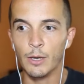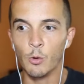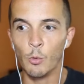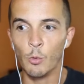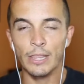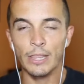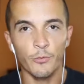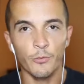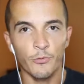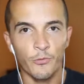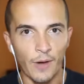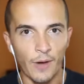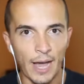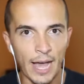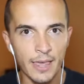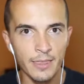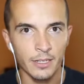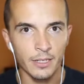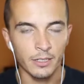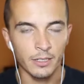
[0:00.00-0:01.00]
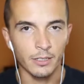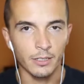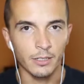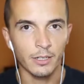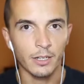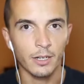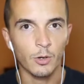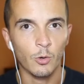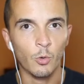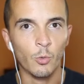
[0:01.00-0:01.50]
When a father
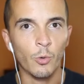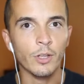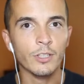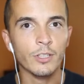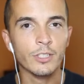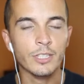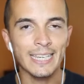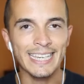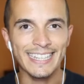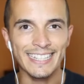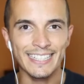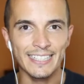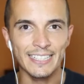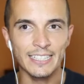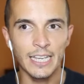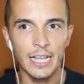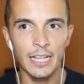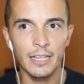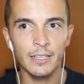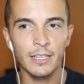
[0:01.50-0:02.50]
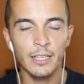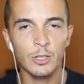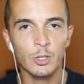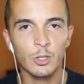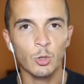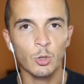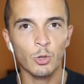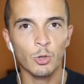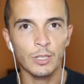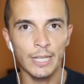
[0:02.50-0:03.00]
wants his son
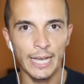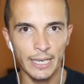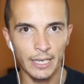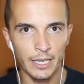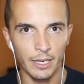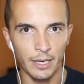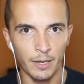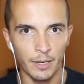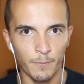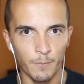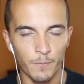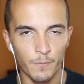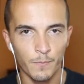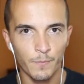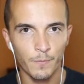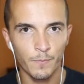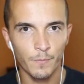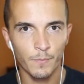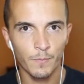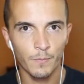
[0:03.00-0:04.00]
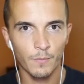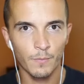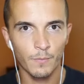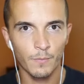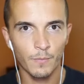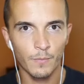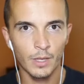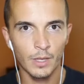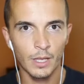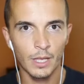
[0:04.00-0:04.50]
to like him
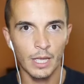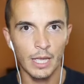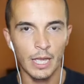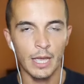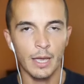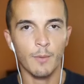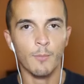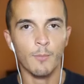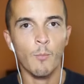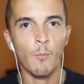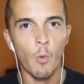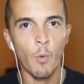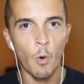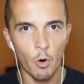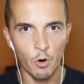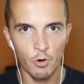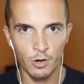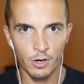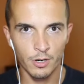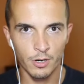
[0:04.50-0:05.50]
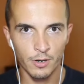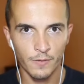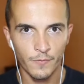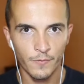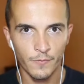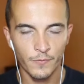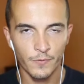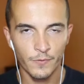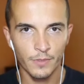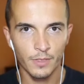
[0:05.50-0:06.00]
more
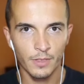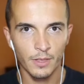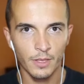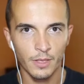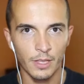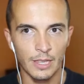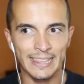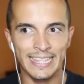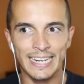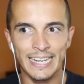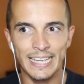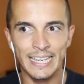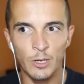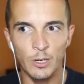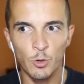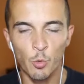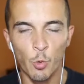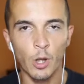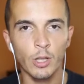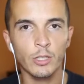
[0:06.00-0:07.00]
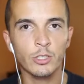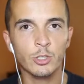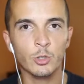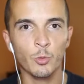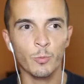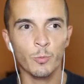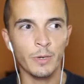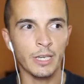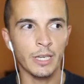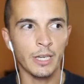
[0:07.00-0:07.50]
than he wants
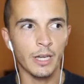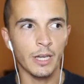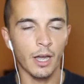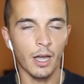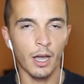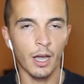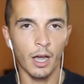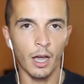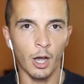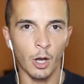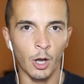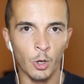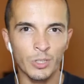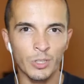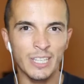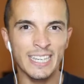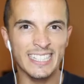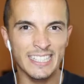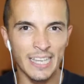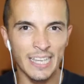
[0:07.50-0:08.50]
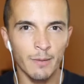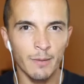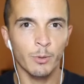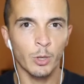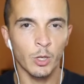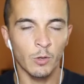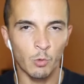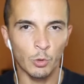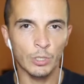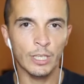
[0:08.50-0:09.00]
to be a good
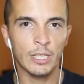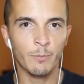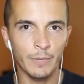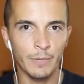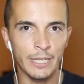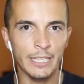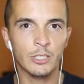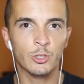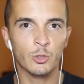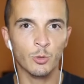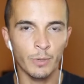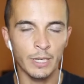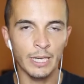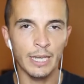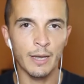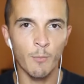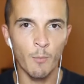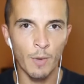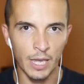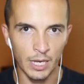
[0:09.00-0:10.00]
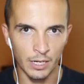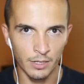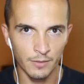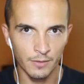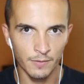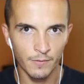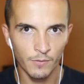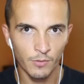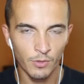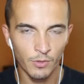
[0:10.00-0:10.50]
example of what it means to be a
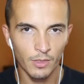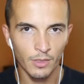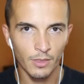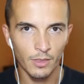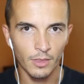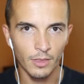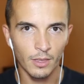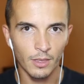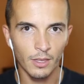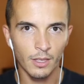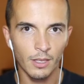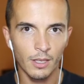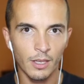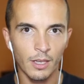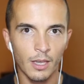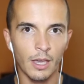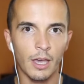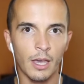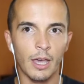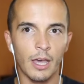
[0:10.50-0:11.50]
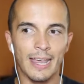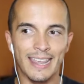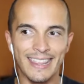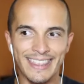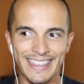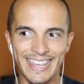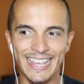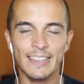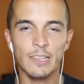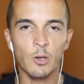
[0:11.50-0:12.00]
man,
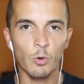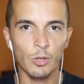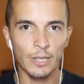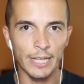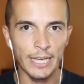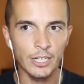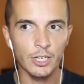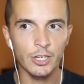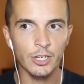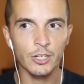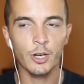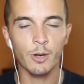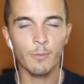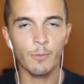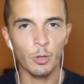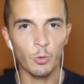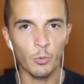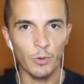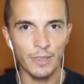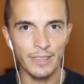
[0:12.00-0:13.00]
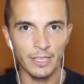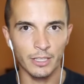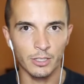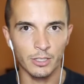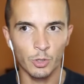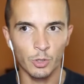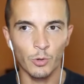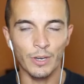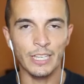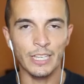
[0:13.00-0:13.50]
then the relationship between the
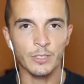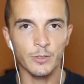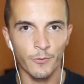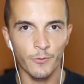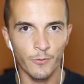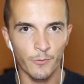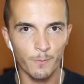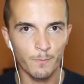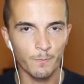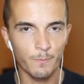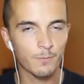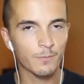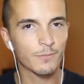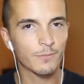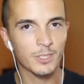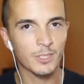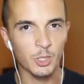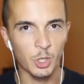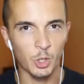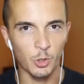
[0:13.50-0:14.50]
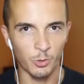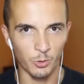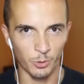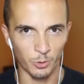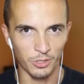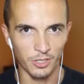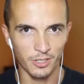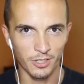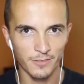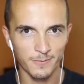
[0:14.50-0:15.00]
two is
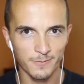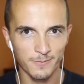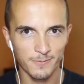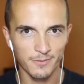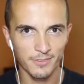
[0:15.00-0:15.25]
screwed.